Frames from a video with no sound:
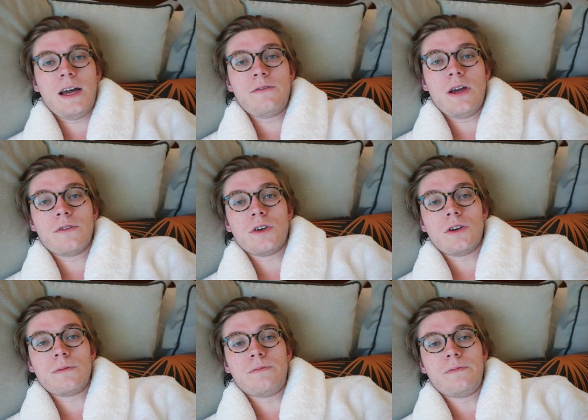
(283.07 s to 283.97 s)
I've
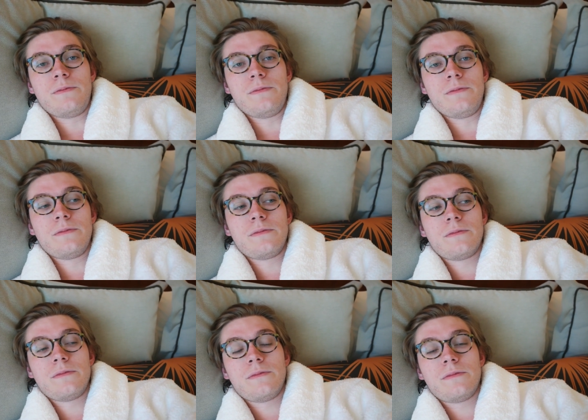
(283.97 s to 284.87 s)
never
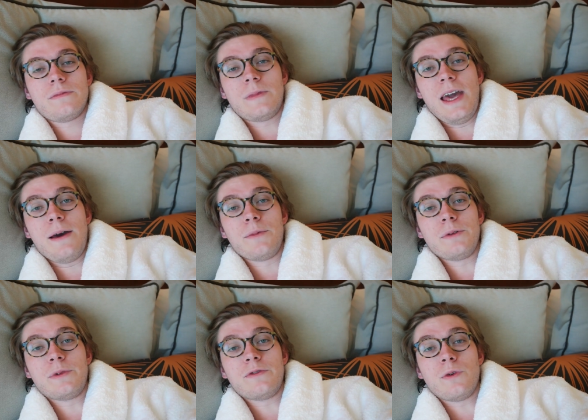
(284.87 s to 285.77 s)

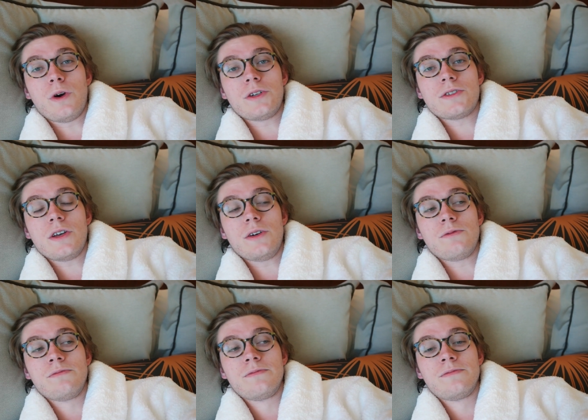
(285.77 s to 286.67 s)
gambled before,
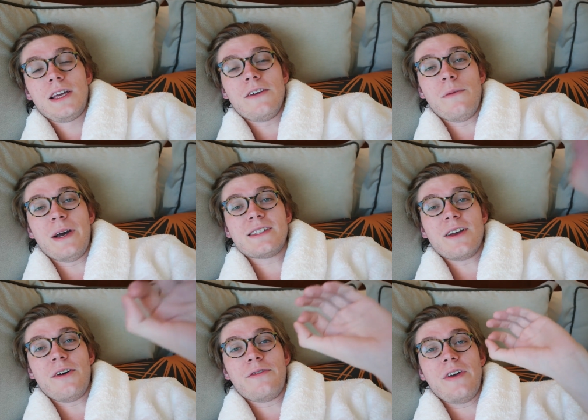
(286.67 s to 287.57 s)
so giving
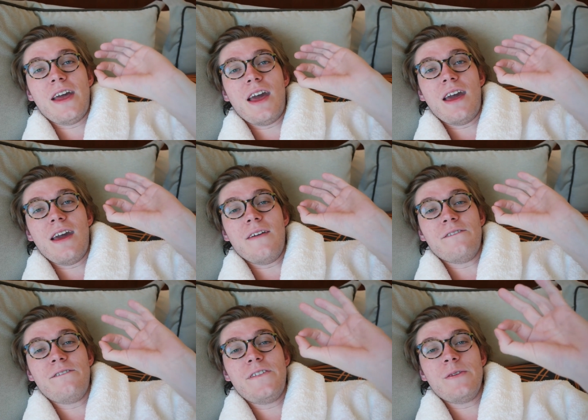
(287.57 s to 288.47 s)
myself a
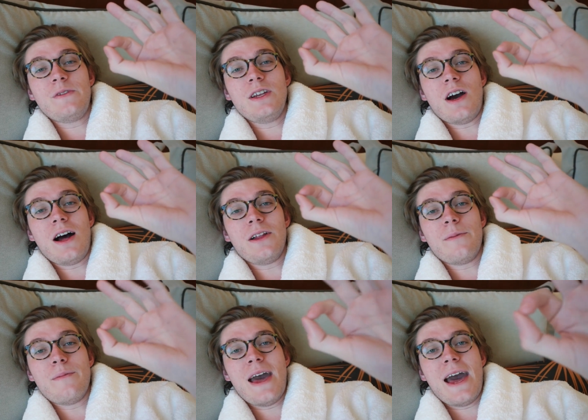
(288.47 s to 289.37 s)

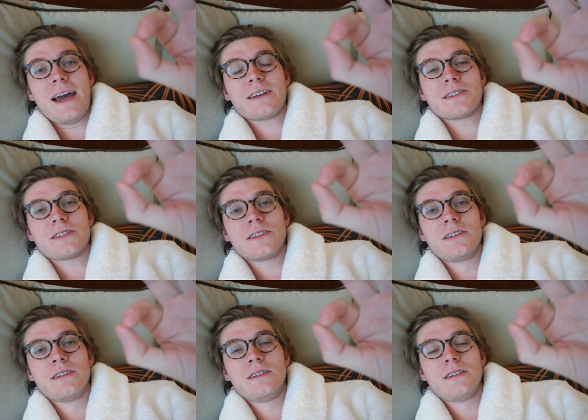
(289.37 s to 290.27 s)
$50 max,
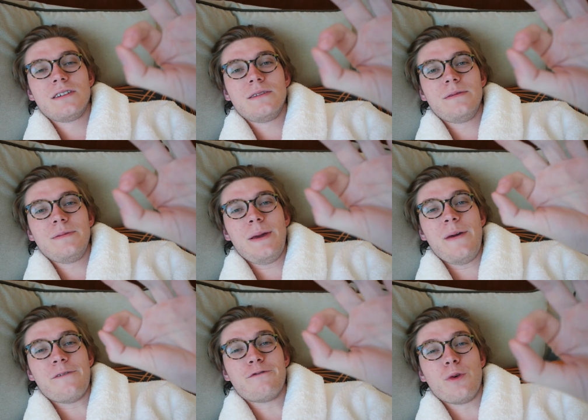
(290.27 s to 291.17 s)

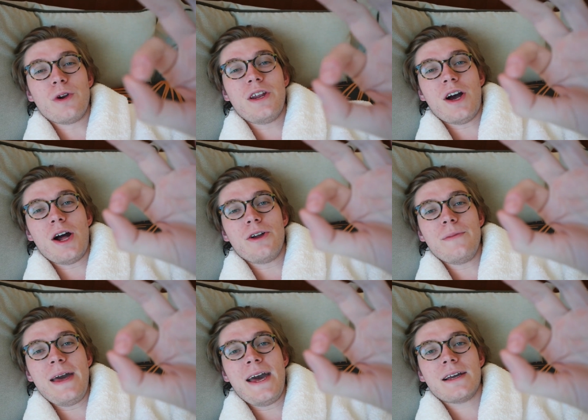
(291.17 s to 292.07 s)
maybe a $40
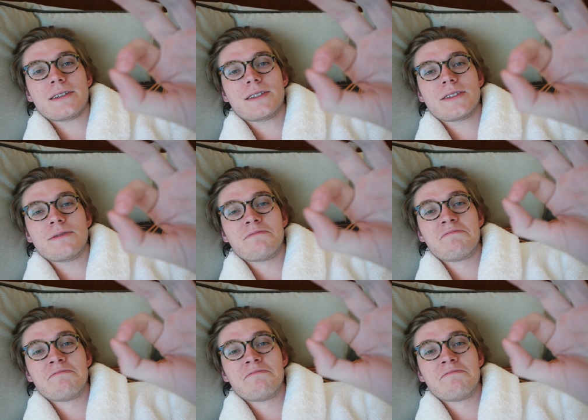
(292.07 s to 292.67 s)
max.